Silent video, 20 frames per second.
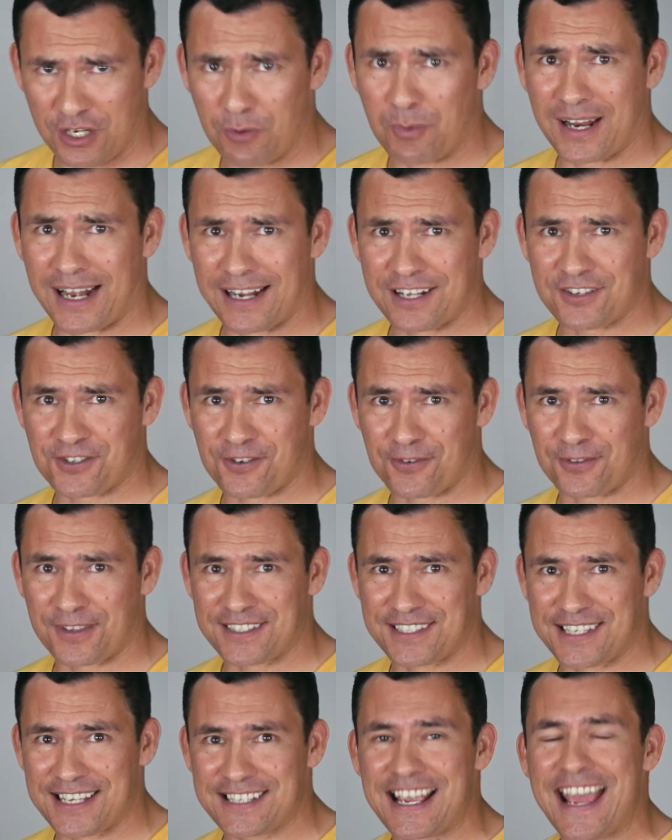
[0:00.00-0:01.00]
You know what kind of shirt
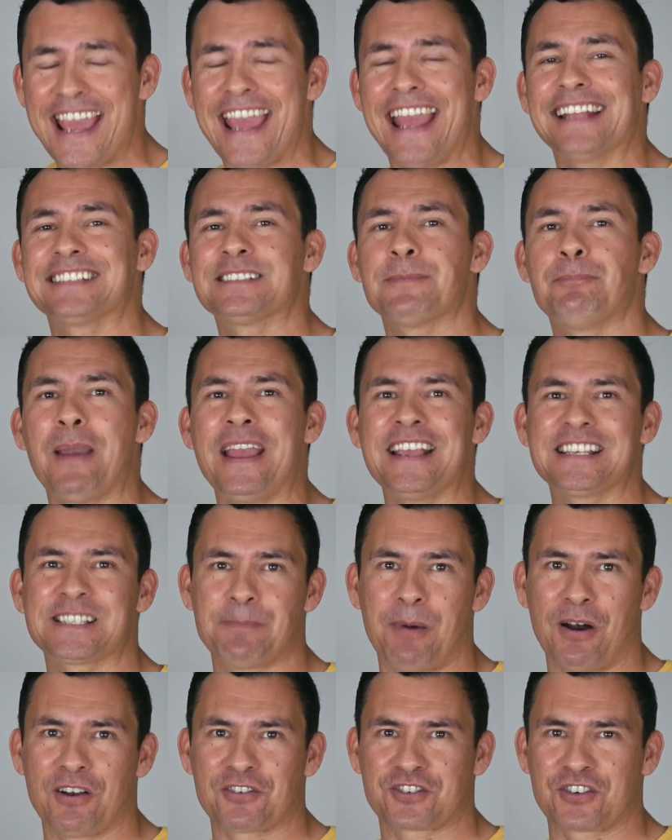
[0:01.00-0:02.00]
this is? It's a
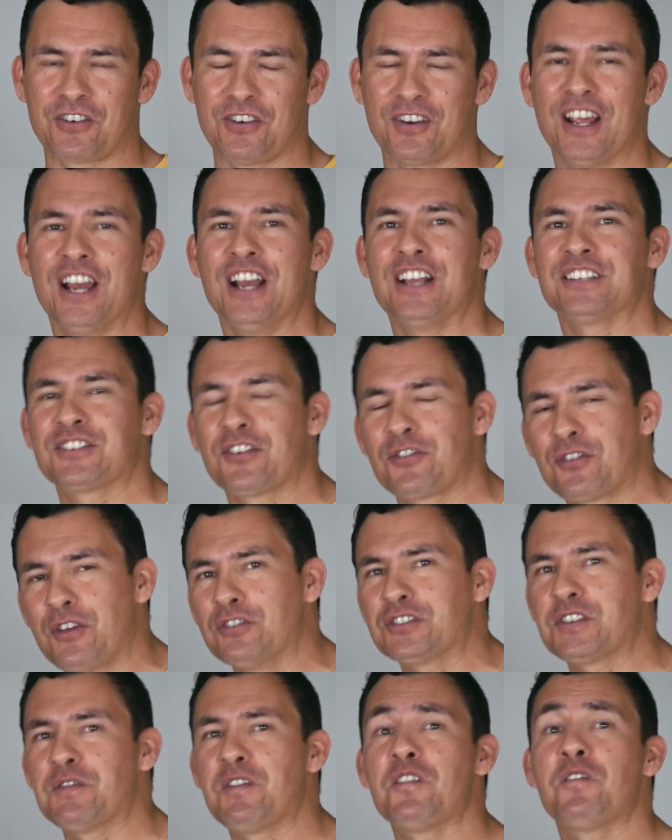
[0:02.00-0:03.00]
baseball shirt. So
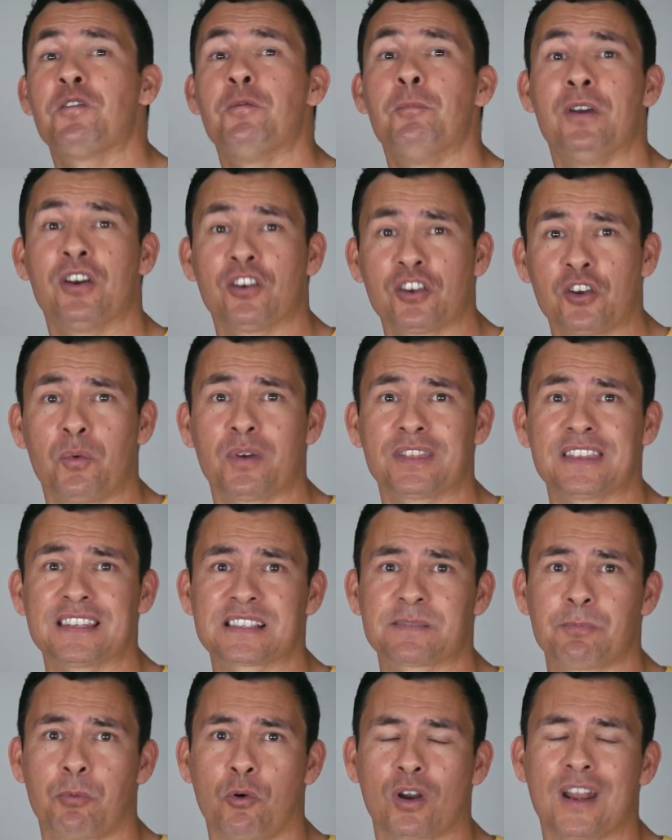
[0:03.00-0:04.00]
those of you familiar with the
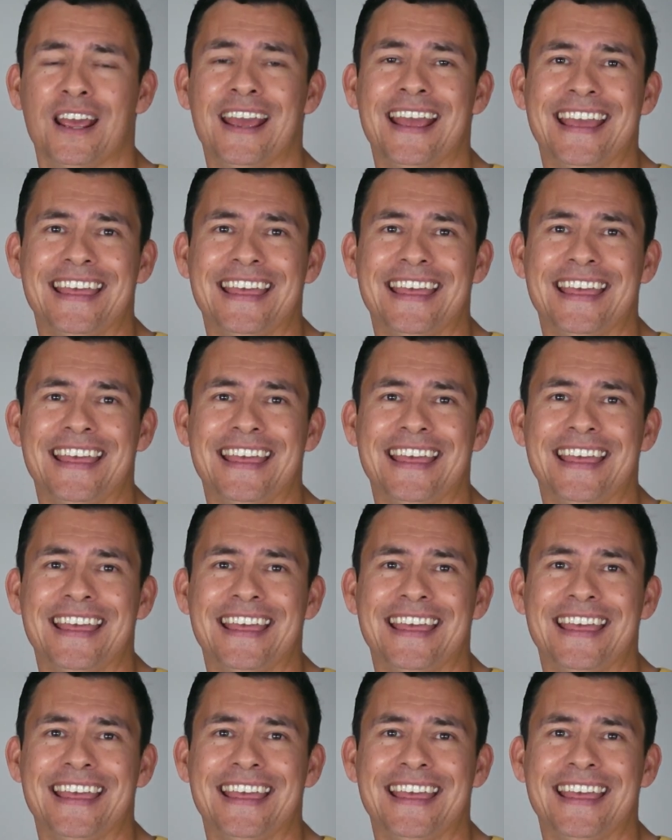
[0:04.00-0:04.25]
sport,